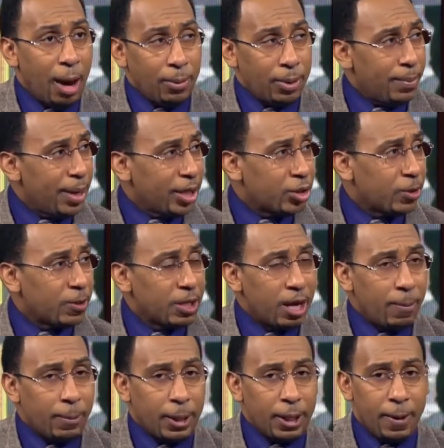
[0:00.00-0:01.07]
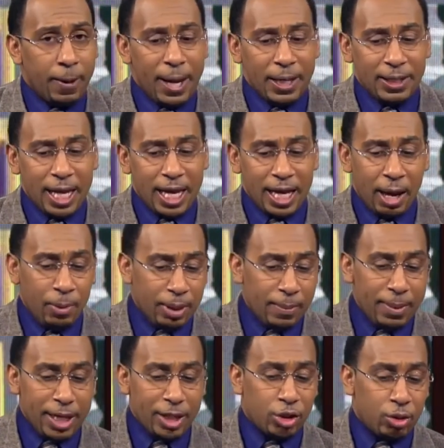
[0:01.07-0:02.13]
I want to make sure that I'm clear about that. And I
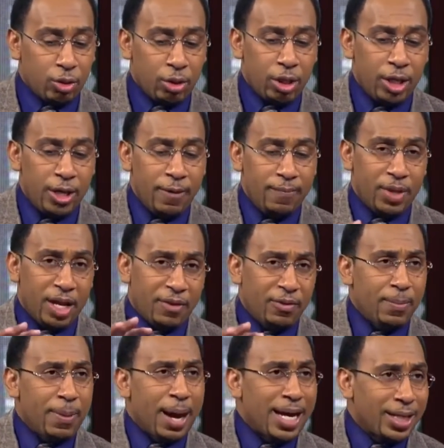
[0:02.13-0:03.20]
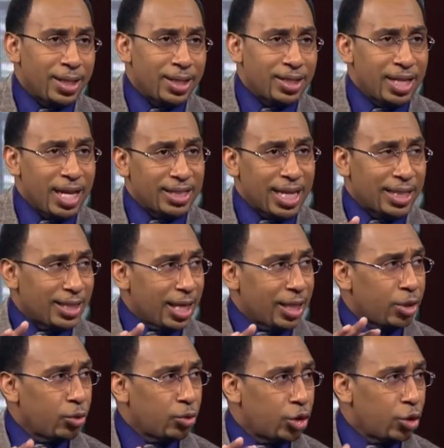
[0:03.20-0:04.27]
want to make sure that everybody understands I
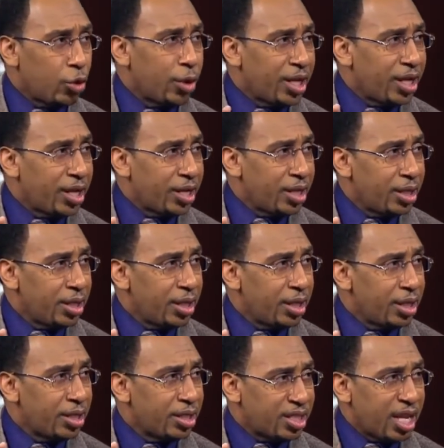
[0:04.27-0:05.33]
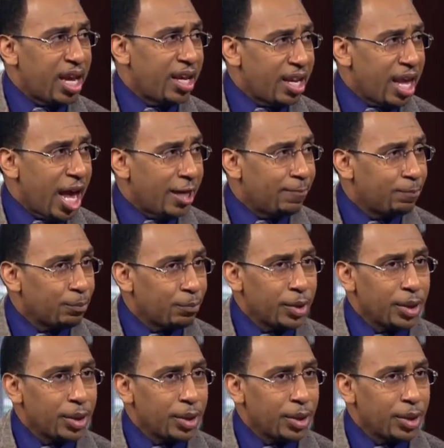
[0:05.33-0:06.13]
take no joy in saying that